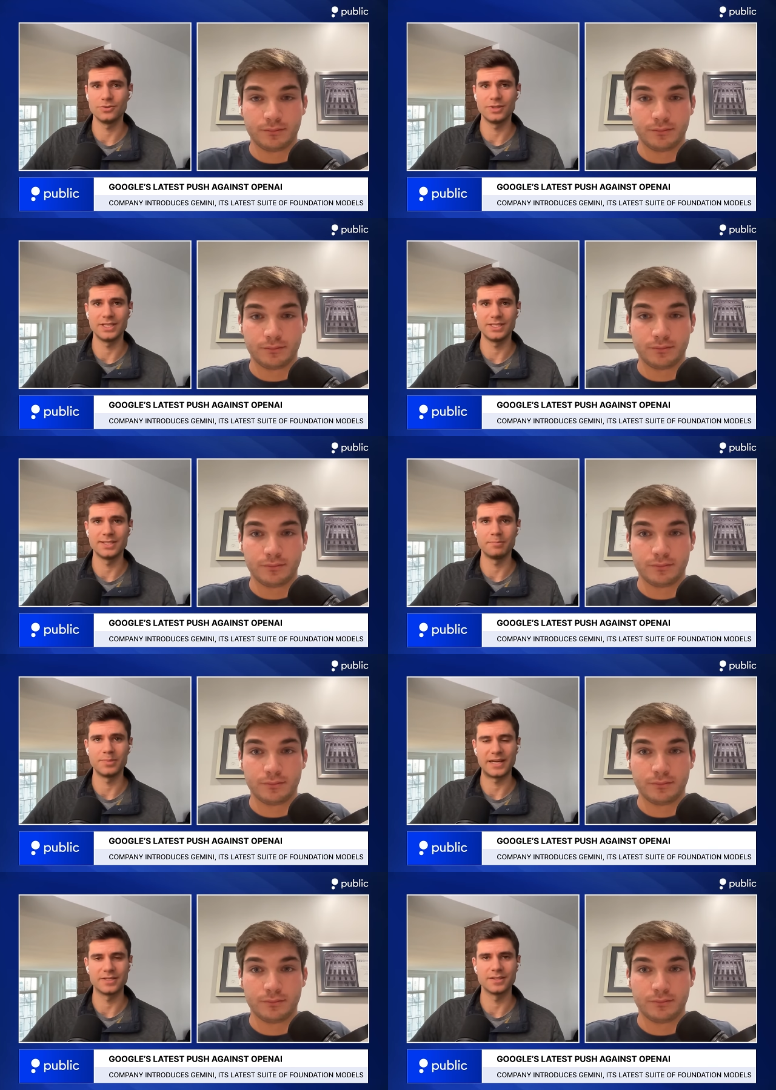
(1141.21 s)
Speaker 1: lead to
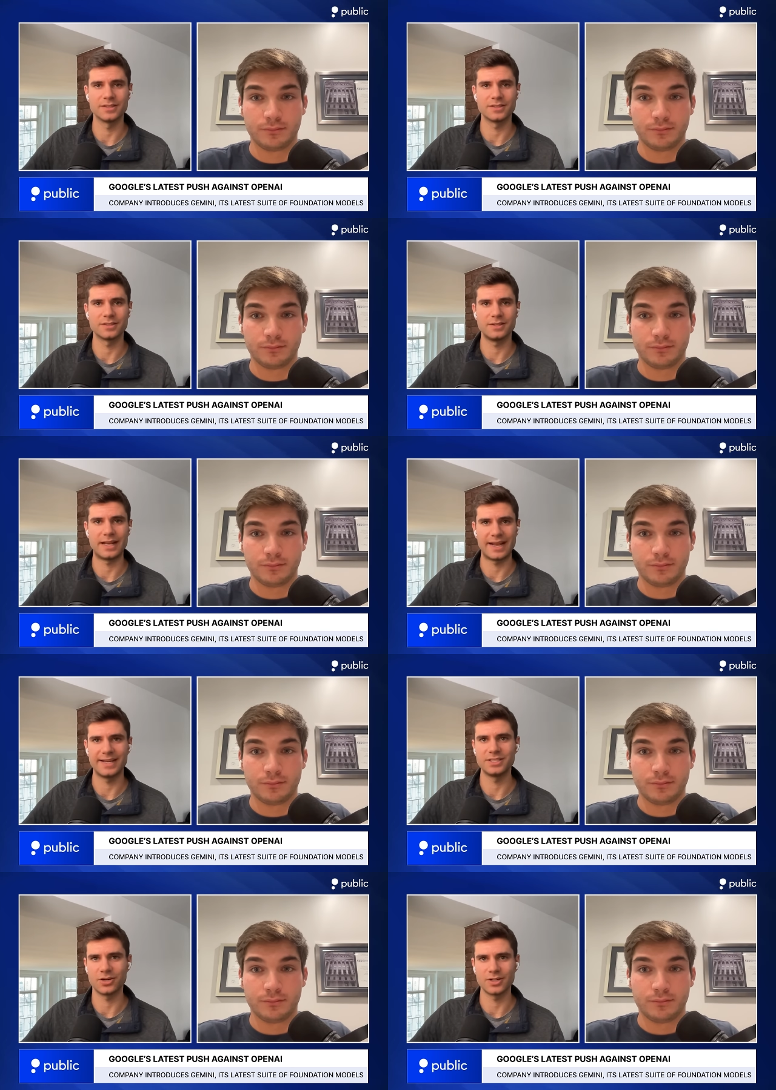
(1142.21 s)
better ad
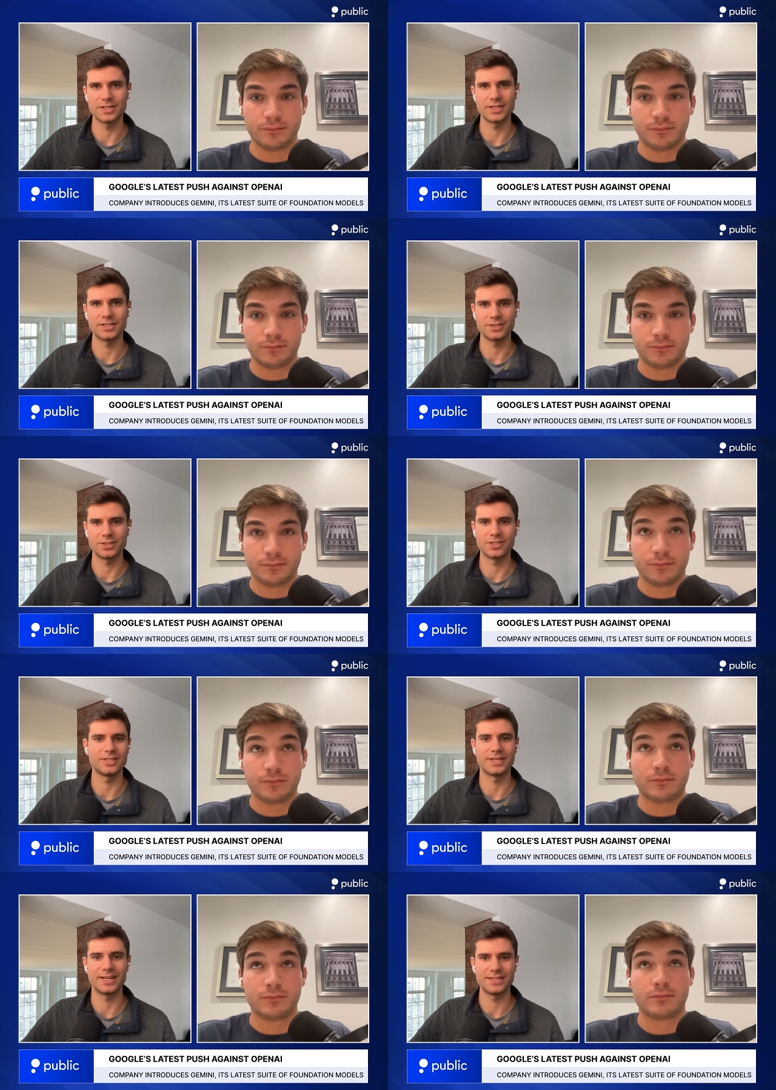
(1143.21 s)
targeting, should it
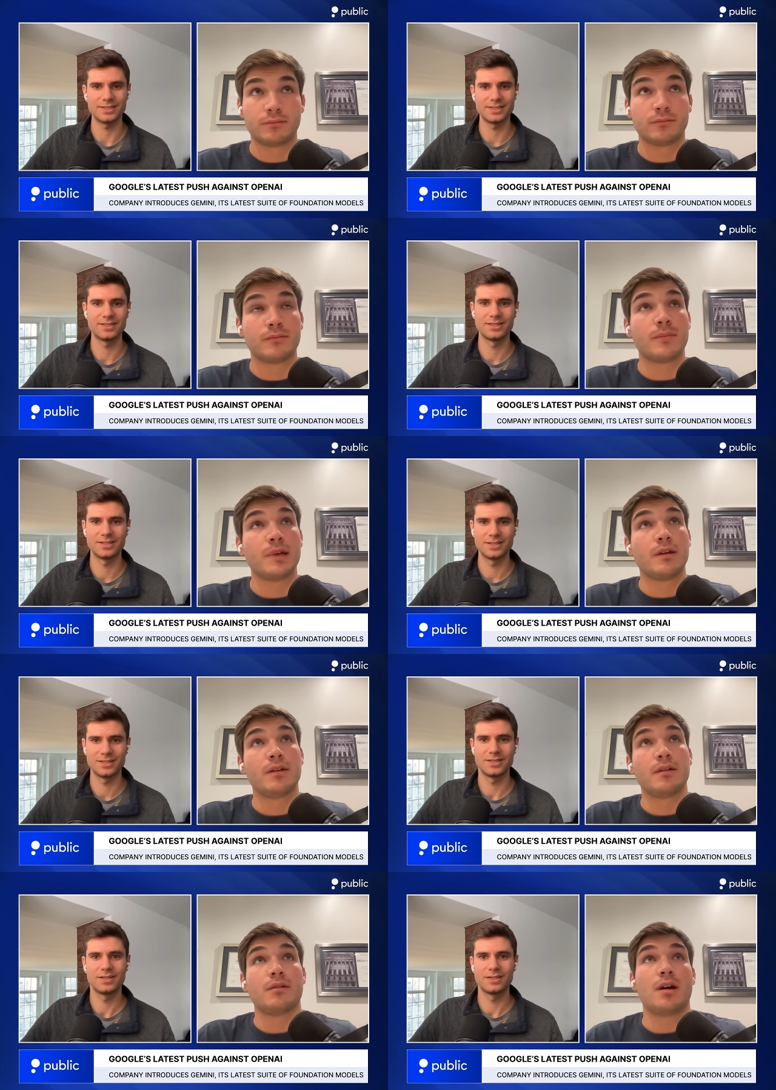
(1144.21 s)
not?
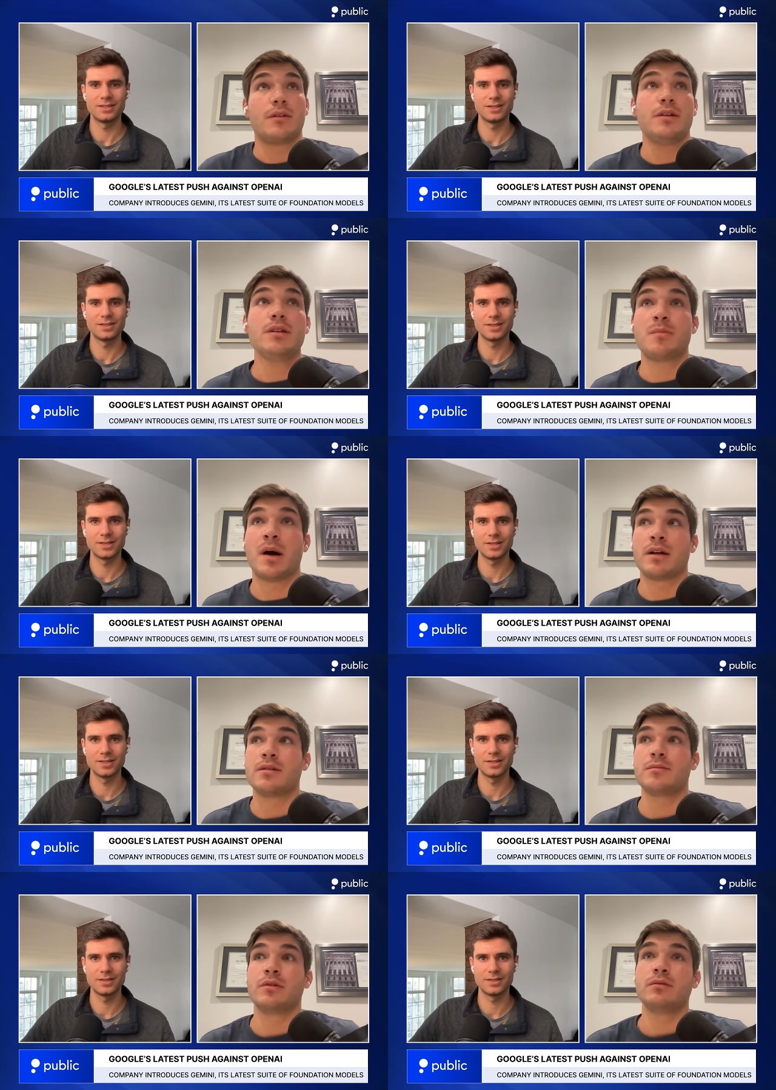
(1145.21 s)
Speaker 2: I think it's
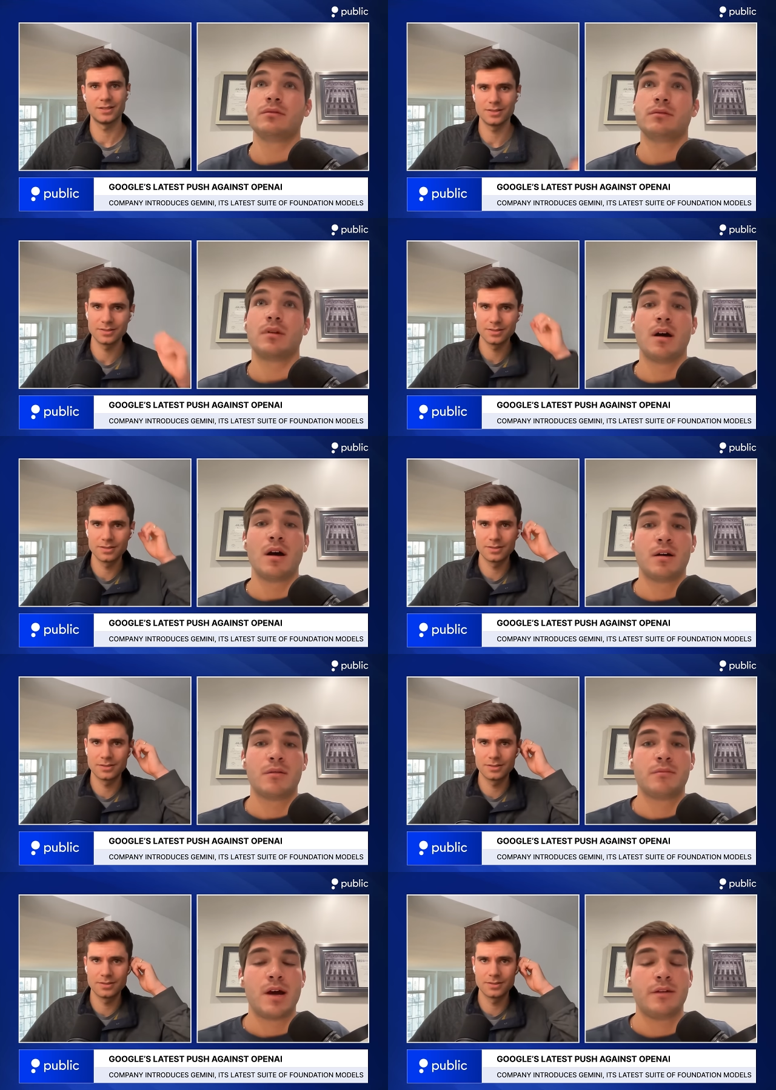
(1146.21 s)
possible.
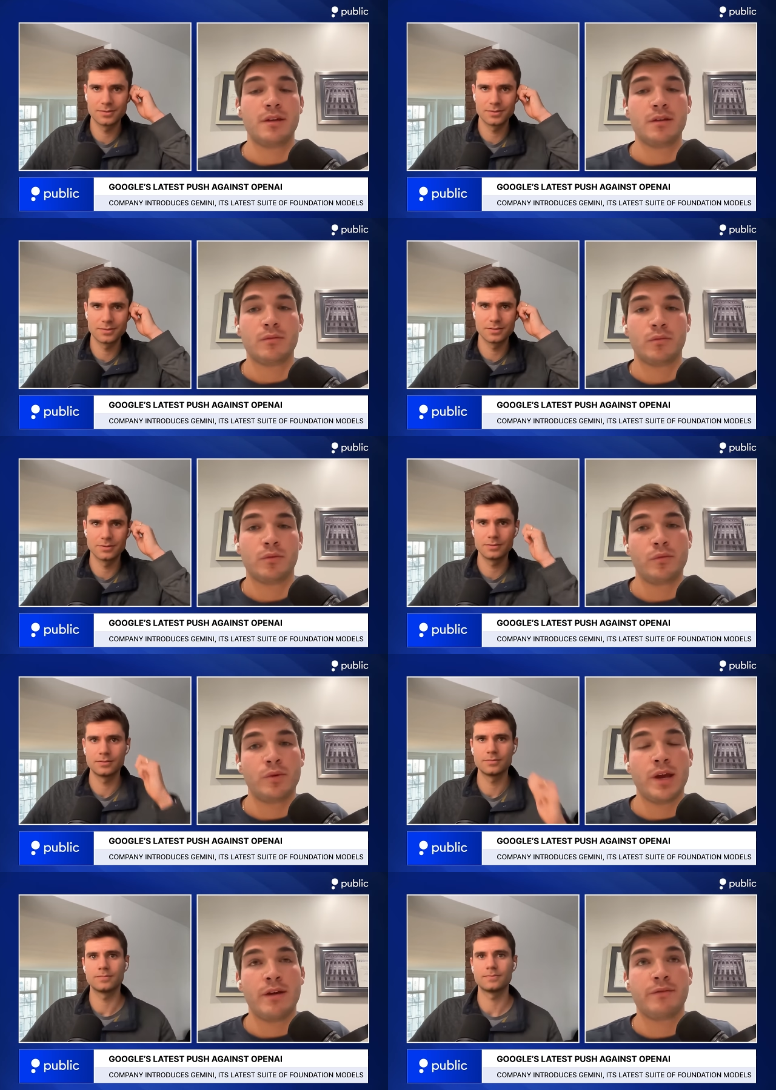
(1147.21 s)
Um, I think w-
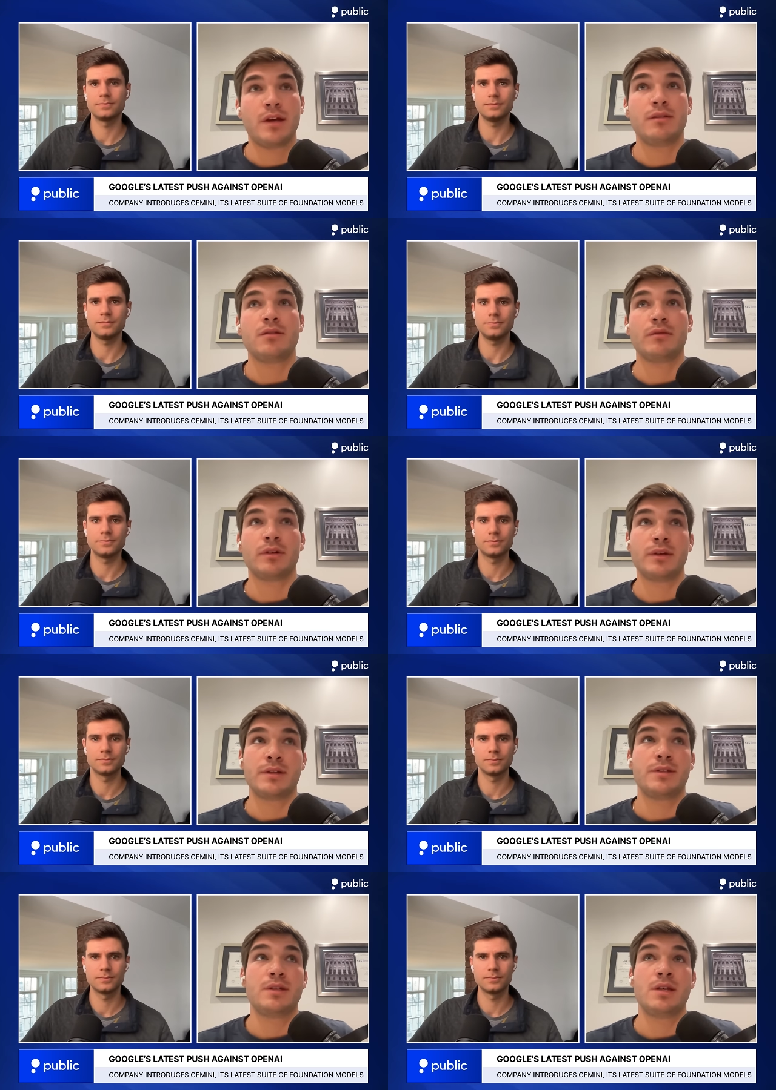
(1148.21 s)
we have yet to really
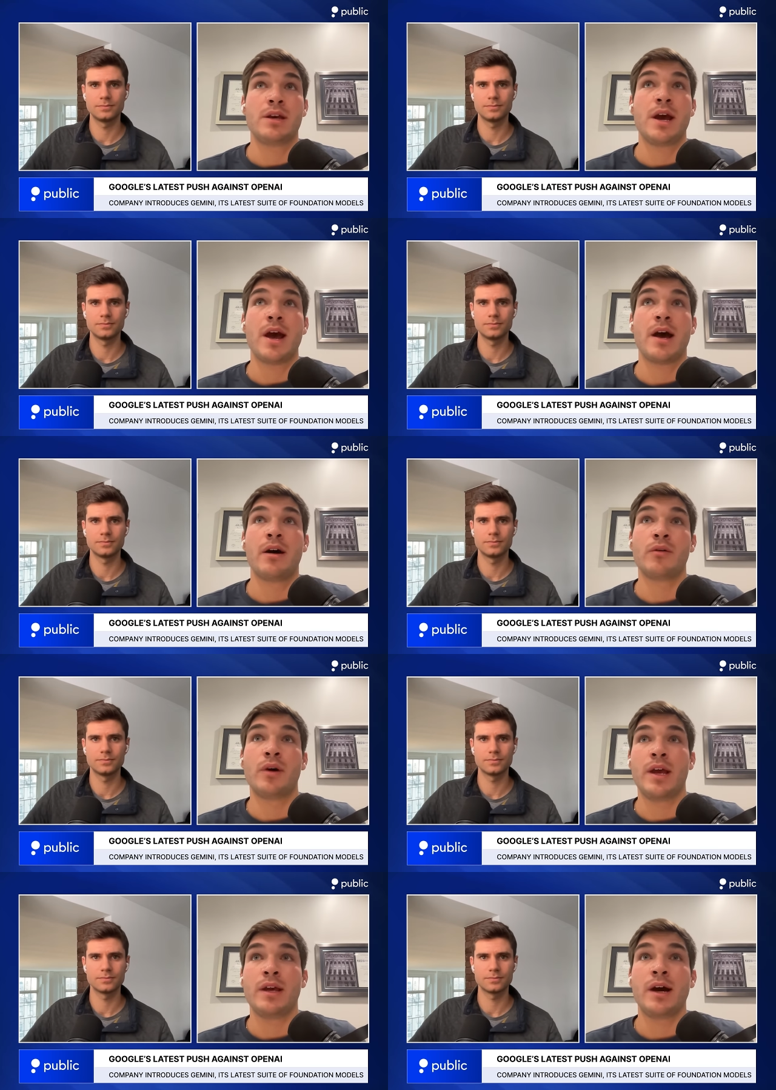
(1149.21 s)
see how
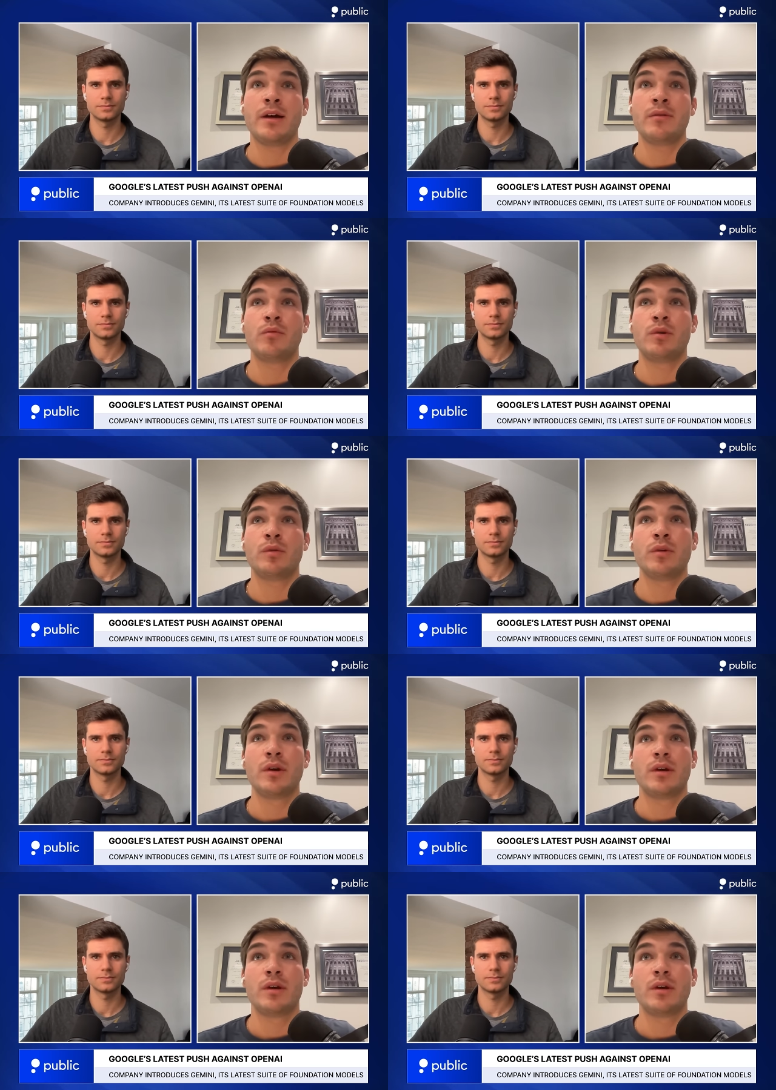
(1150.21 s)
AI will